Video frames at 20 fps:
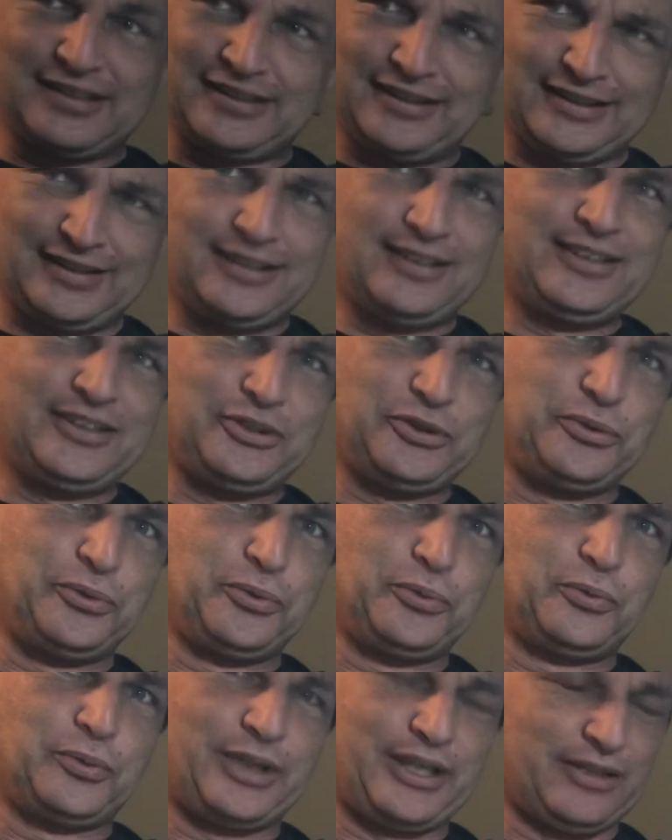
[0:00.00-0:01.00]
into
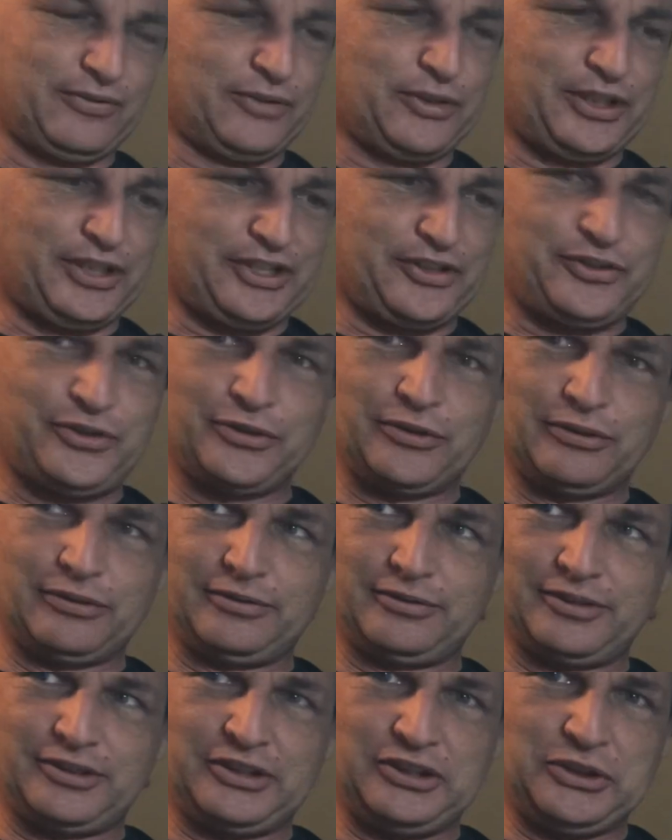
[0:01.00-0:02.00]
whatever it is
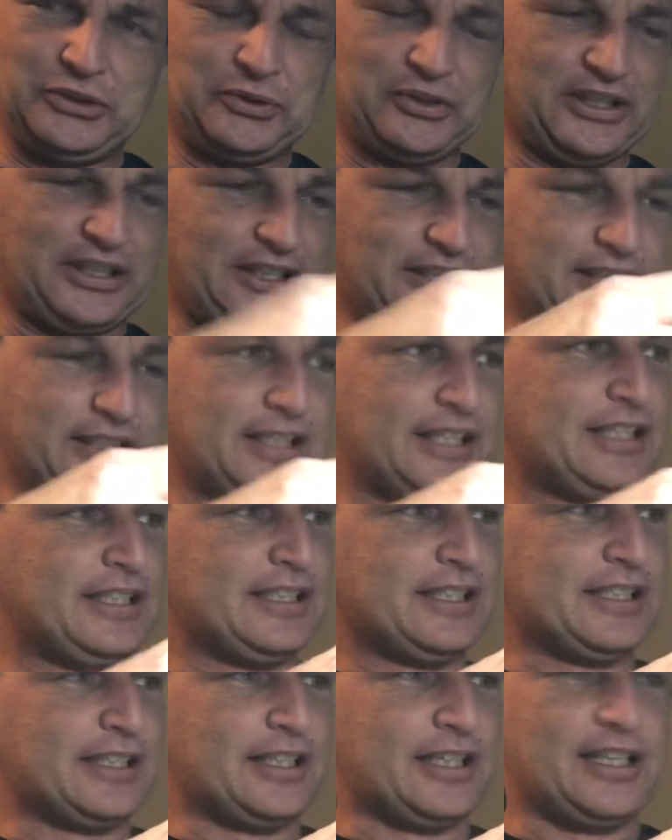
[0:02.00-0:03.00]
you're using,
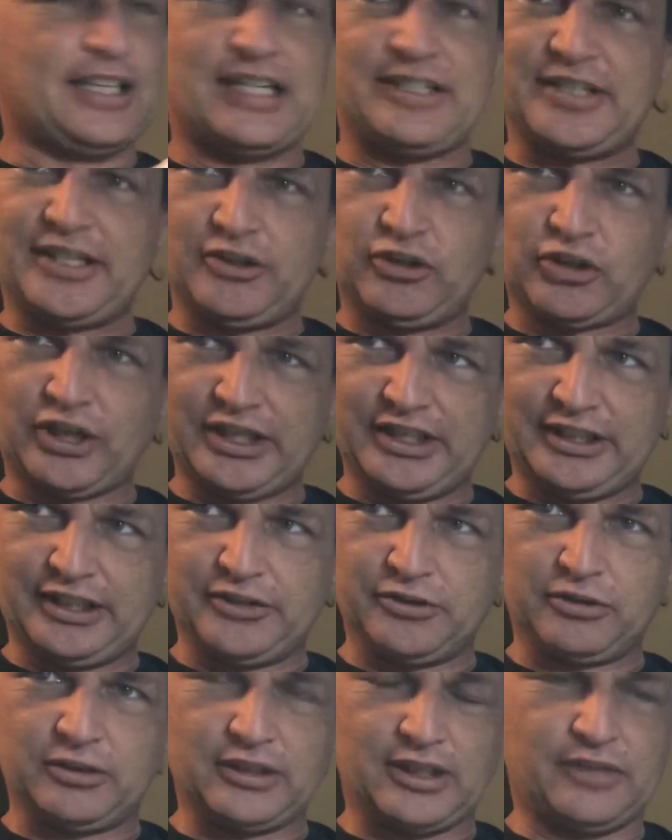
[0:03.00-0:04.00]
and then try to get
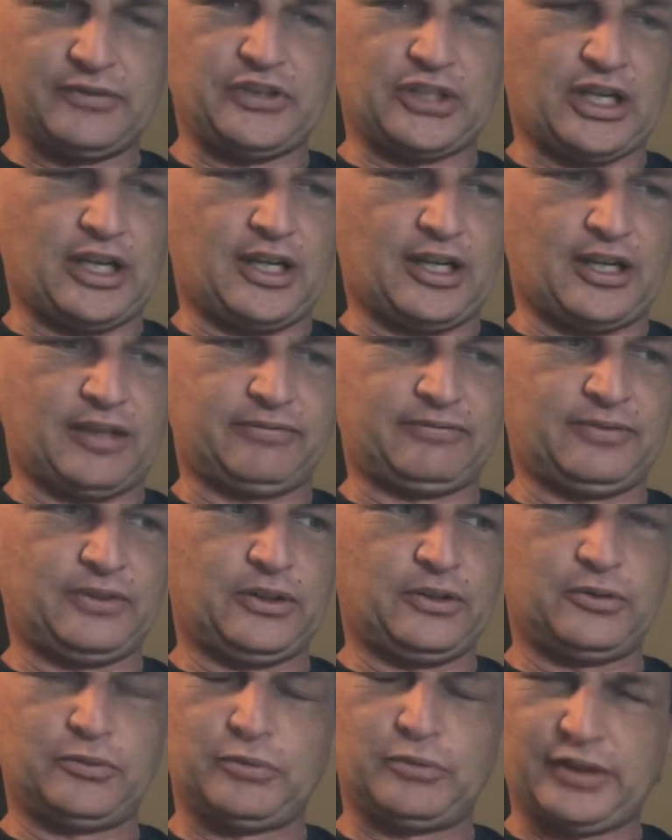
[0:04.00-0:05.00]
your gloves off
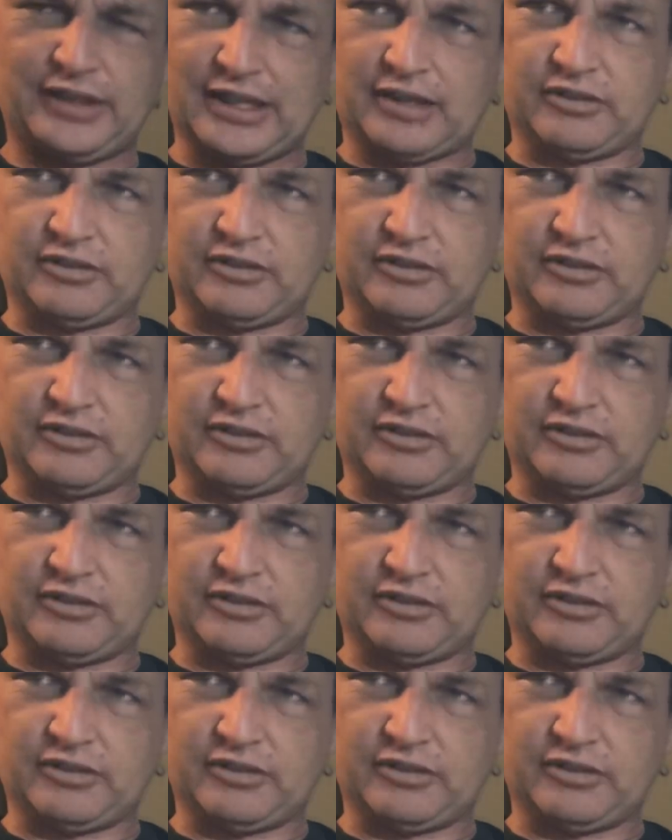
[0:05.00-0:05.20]
without